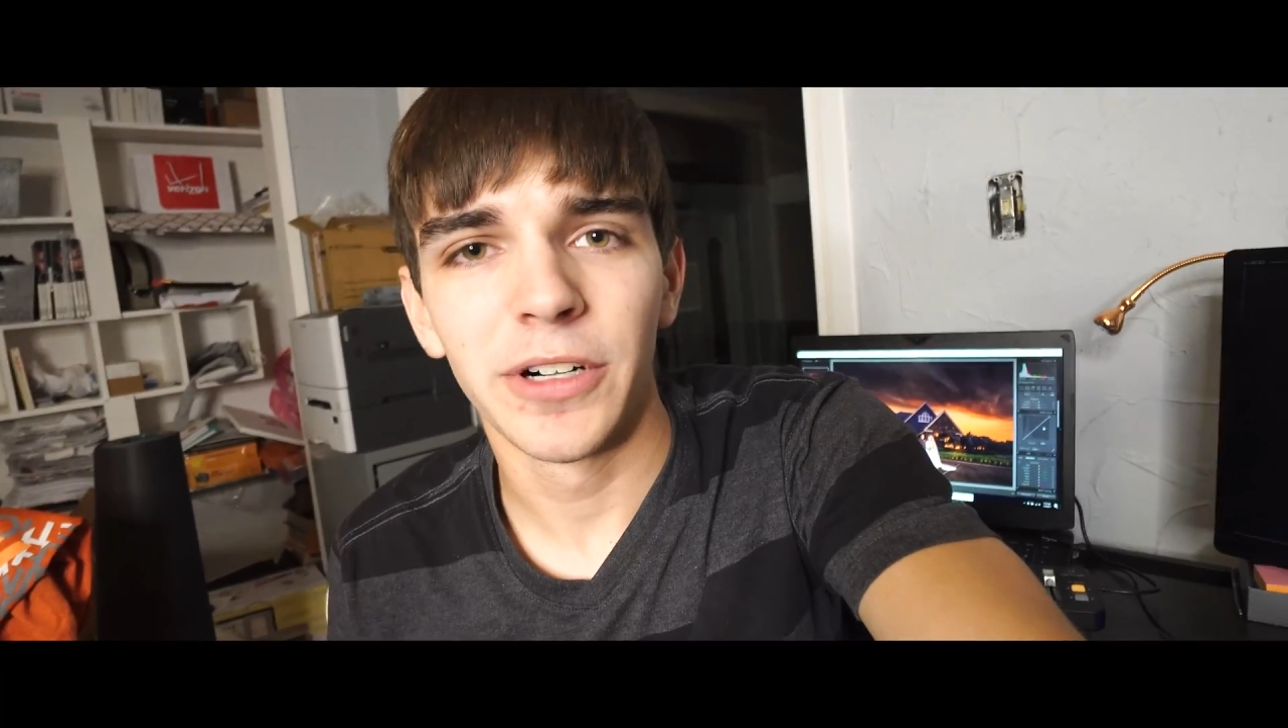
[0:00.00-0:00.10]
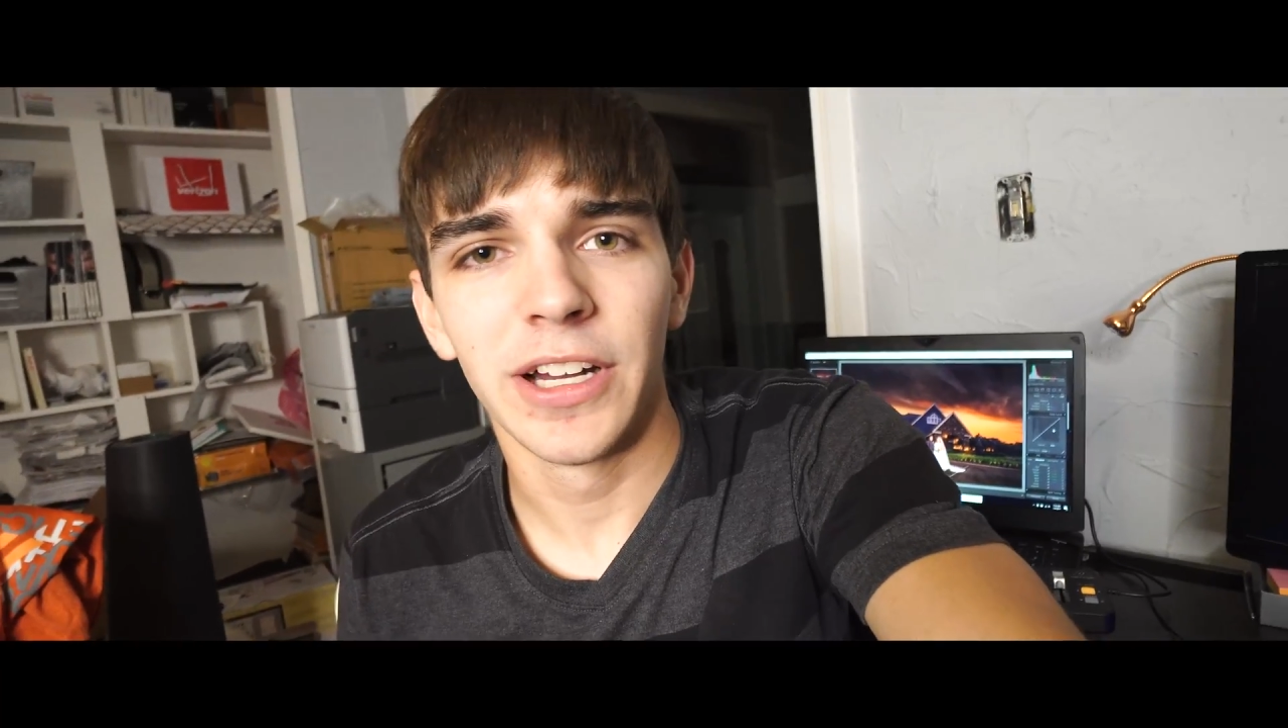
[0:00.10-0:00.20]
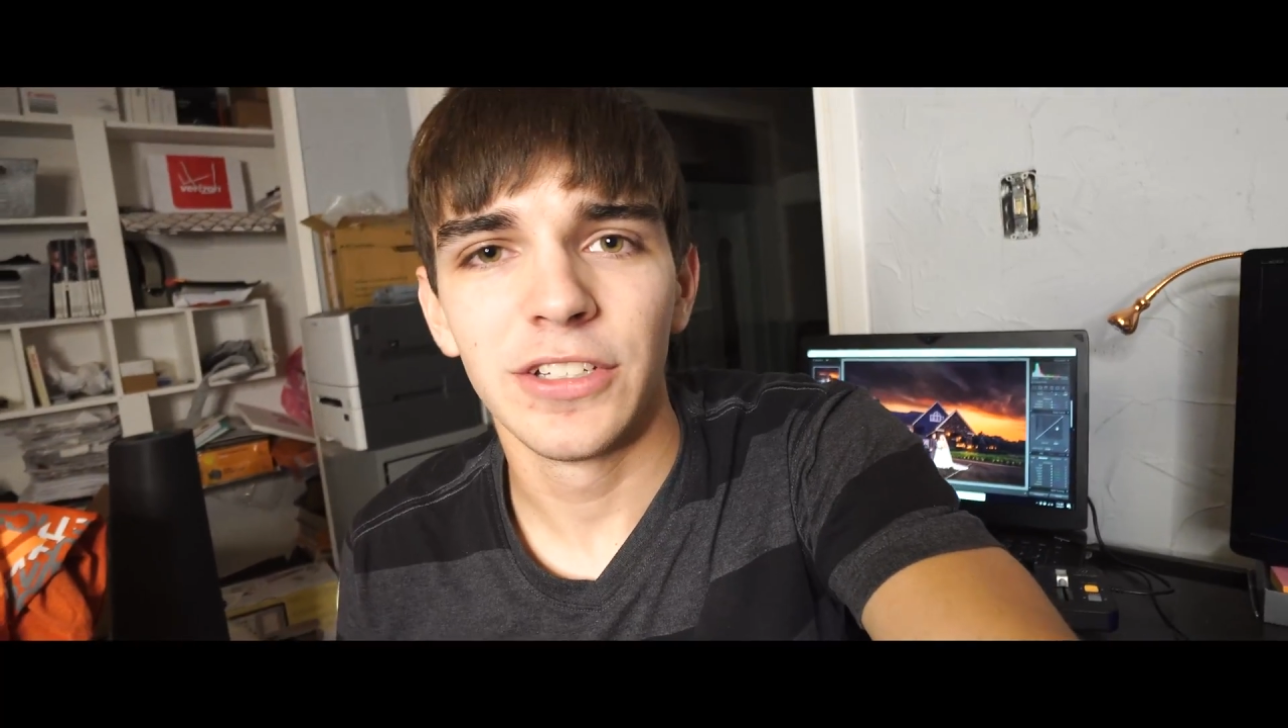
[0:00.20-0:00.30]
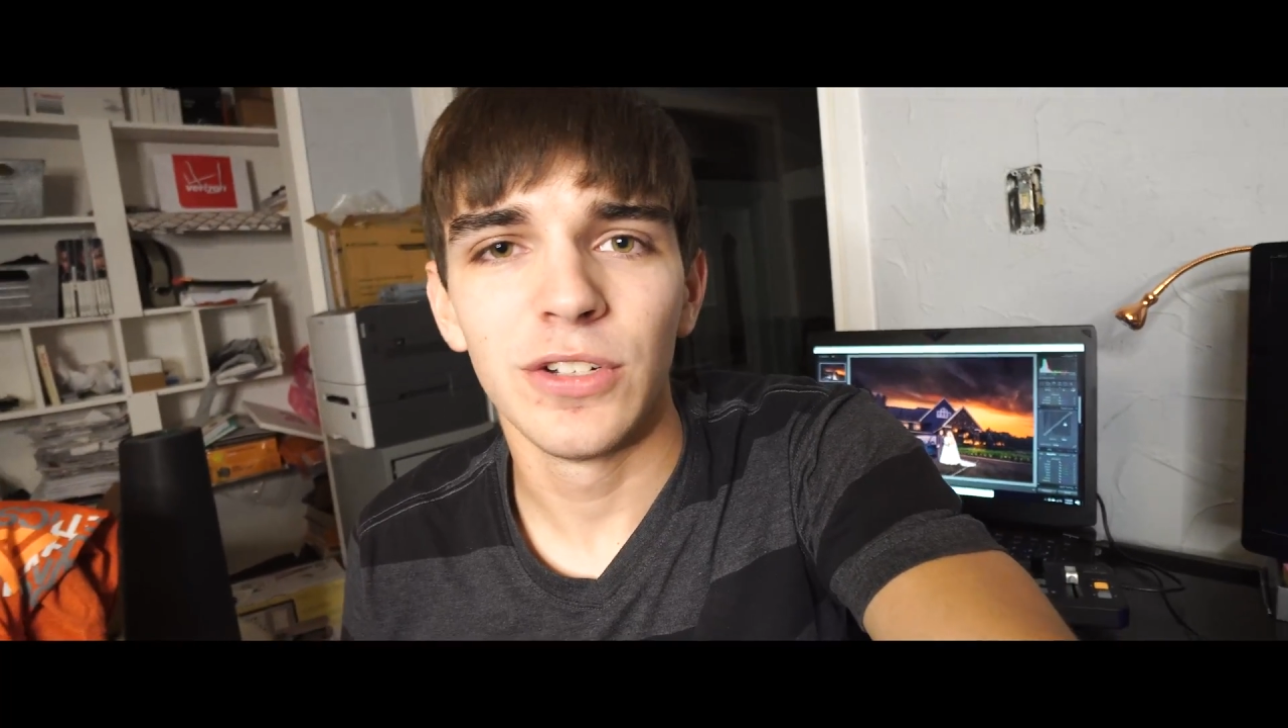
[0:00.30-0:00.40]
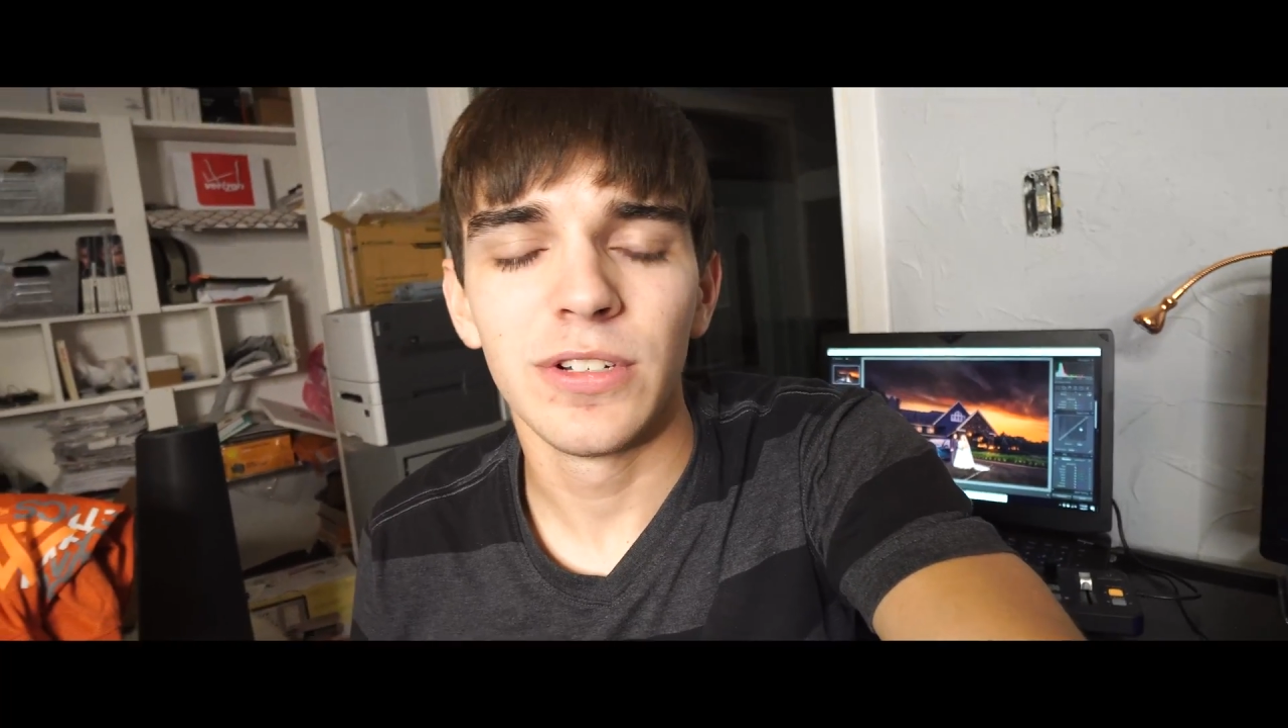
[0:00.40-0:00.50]
or
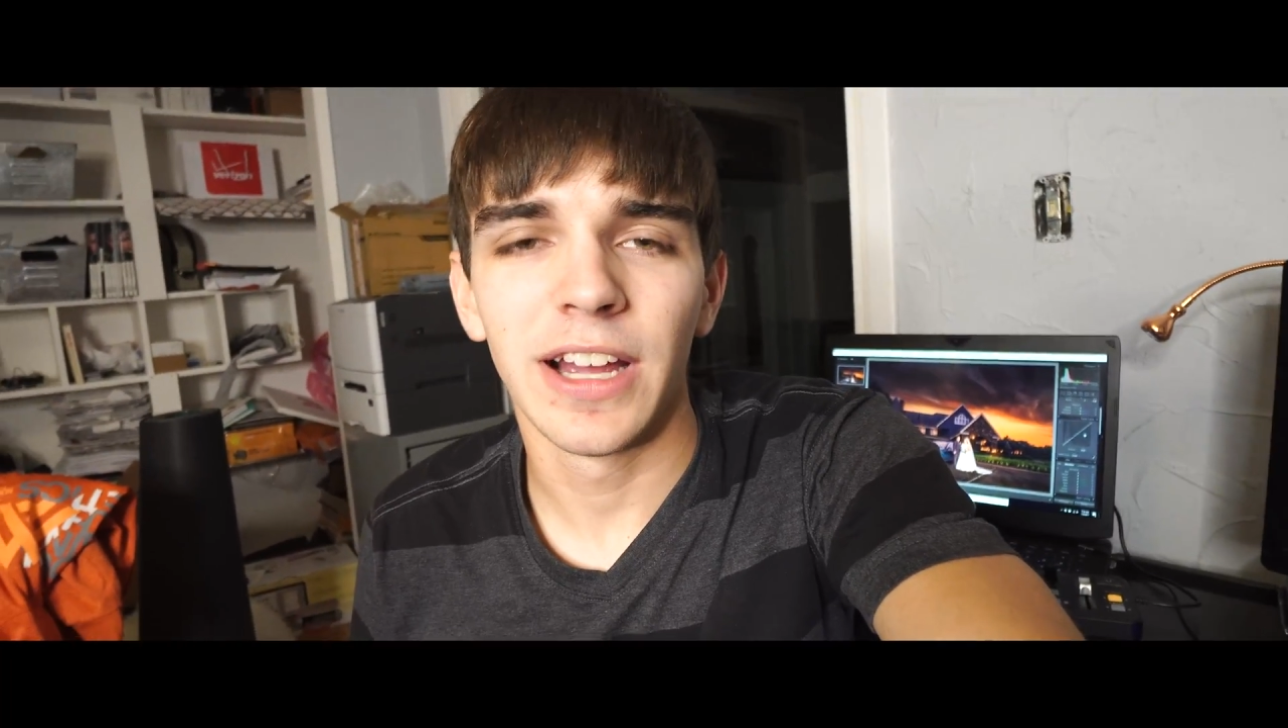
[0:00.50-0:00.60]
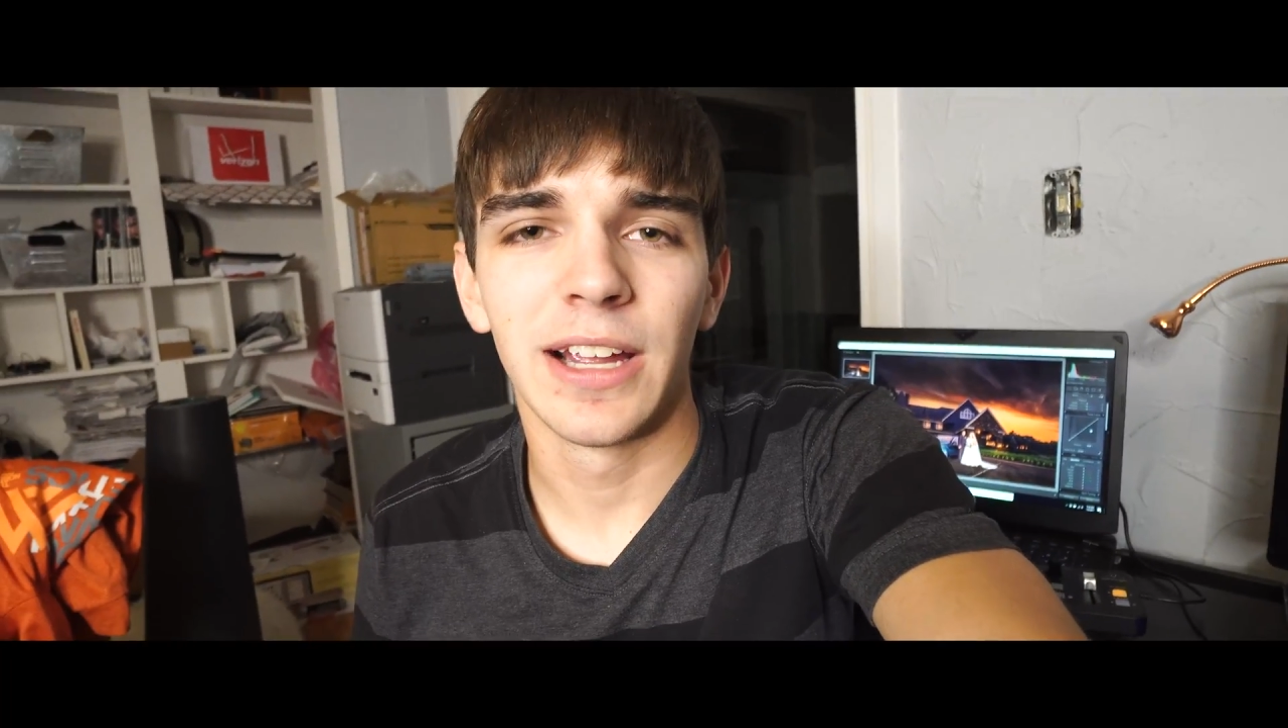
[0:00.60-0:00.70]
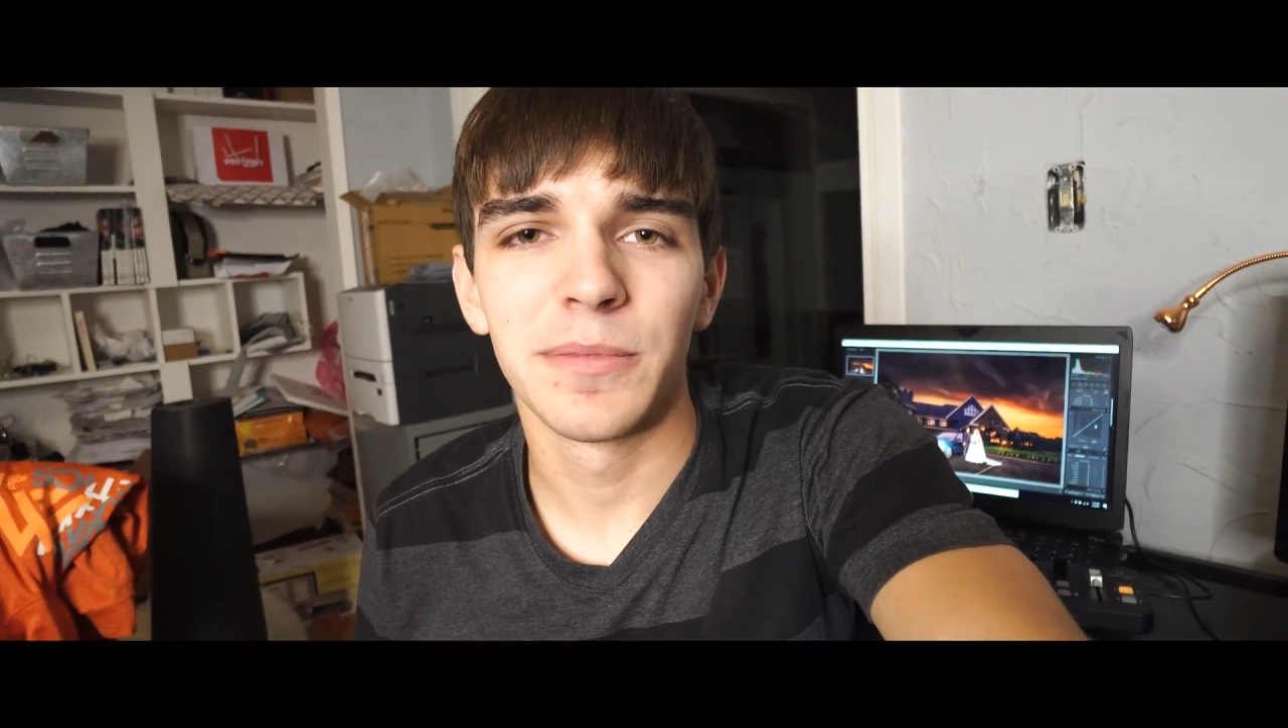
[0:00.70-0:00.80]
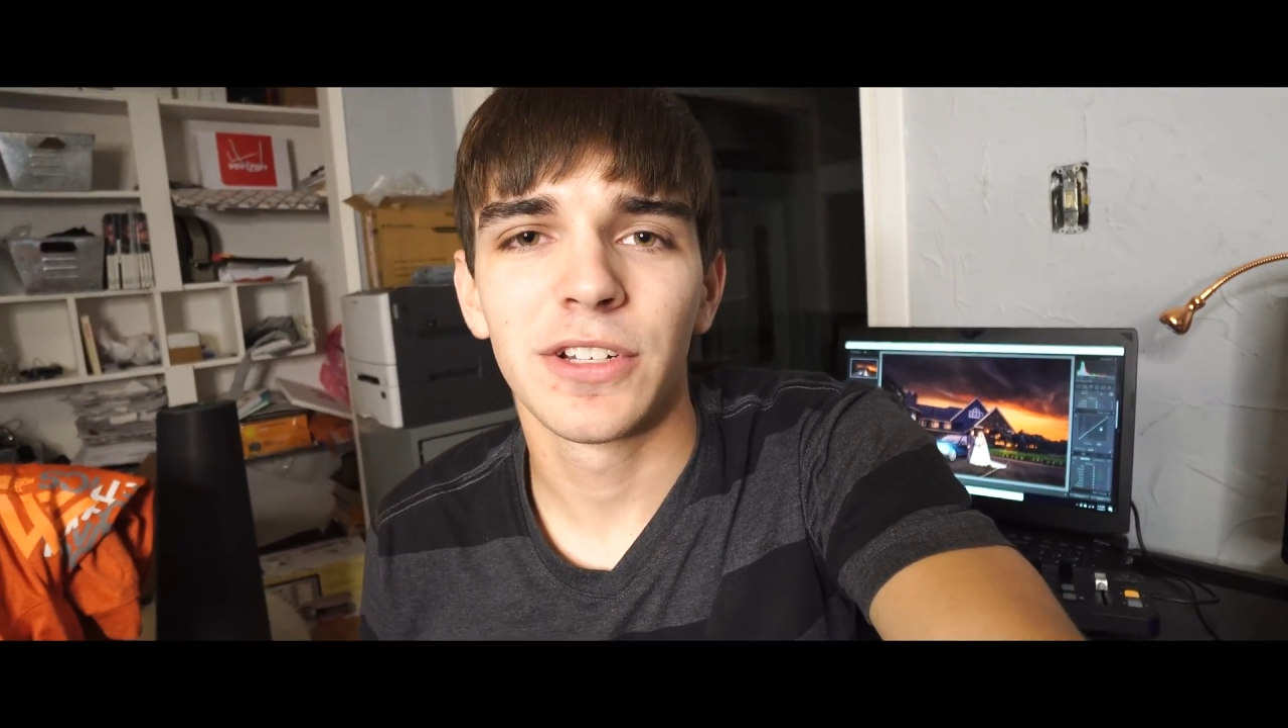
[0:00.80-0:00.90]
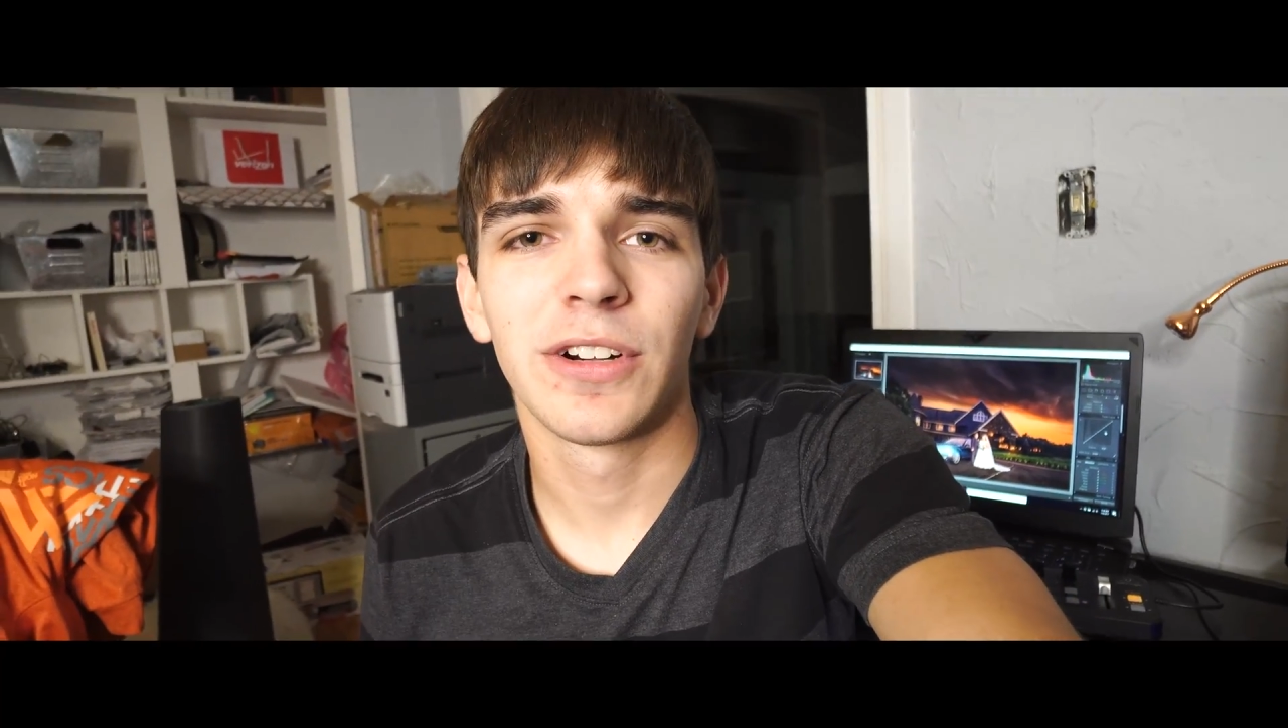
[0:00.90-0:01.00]
a 2 times